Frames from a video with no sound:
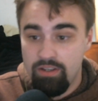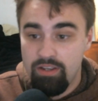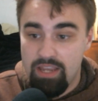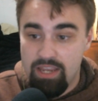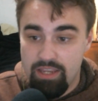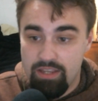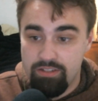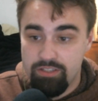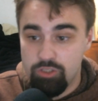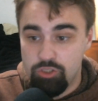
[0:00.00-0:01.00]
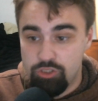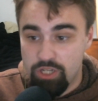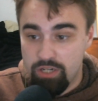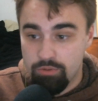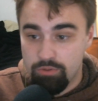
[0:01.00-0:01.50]
and
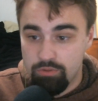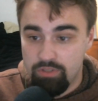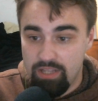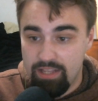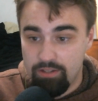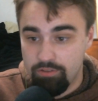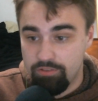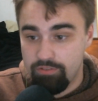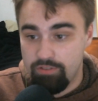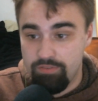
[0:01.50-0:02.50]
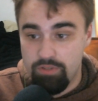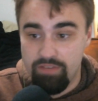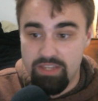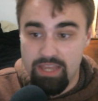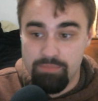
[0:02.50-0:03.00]
general health if you
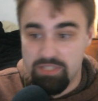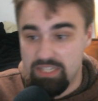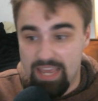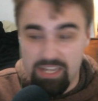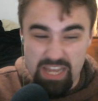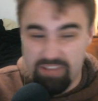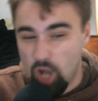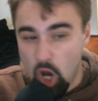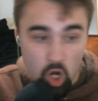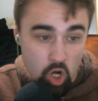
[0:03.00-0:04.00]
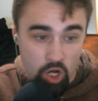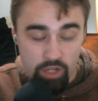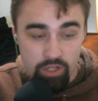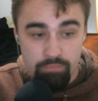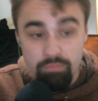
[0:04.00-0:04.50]
have the MTHFR,
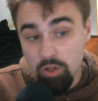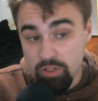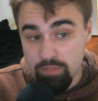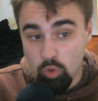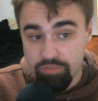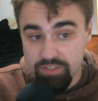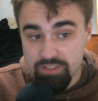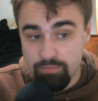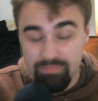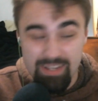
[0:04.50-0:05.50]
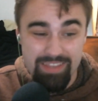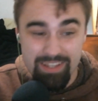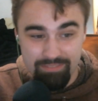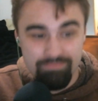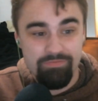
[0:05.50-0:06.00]
polymorphism, and
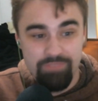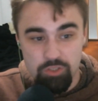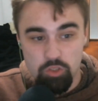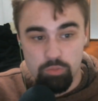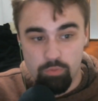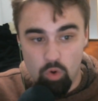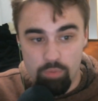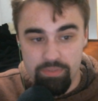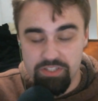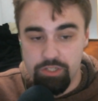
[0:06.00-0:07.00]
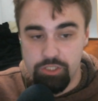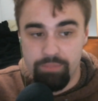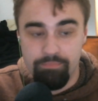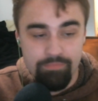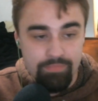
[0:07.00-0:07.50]
then physical performance in the
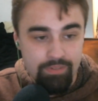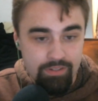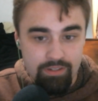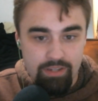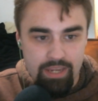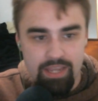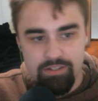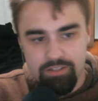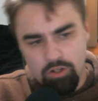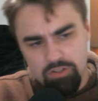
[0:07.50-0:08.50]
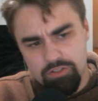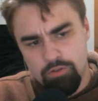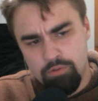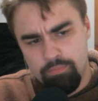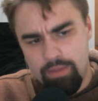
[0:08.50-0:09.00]
gym. And
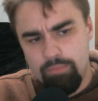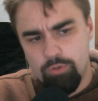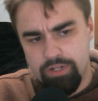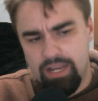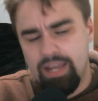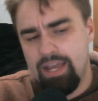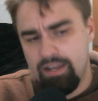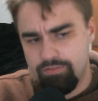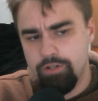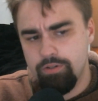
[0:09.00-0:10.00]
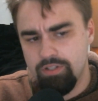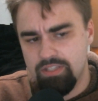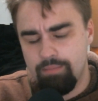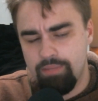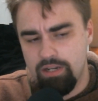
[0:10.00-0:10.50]
also memory. I have
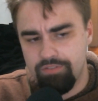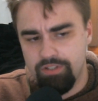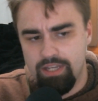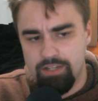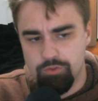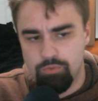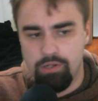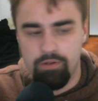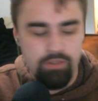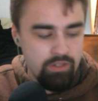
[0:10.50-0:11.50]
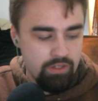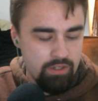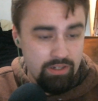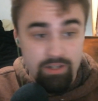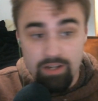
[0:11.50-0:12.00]
noticed that benefit as well.
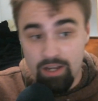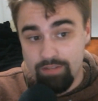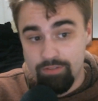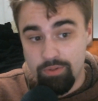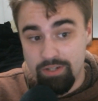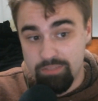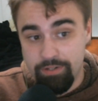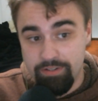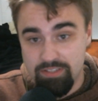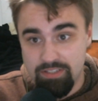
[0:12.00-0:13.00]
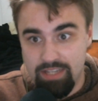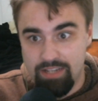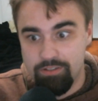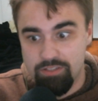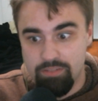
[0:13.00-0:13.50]
Not everyone experiences
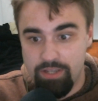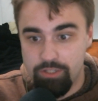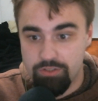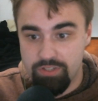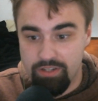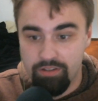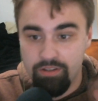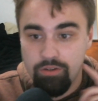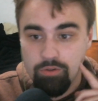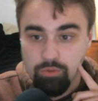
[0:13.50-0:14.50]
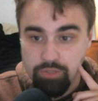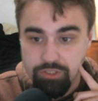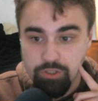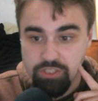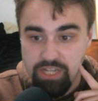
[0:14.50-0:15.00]
that. There's some interesting
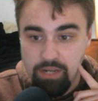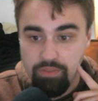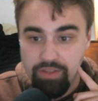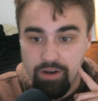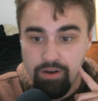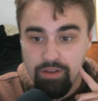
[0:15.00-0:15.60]
research out there.